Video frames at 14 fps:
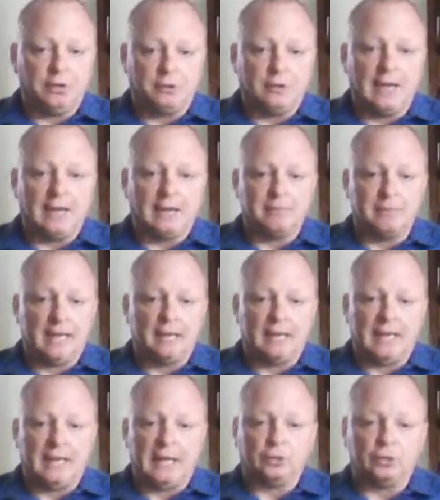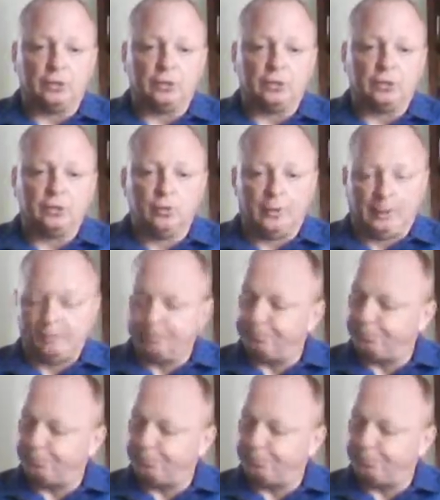than writing about an actual short story.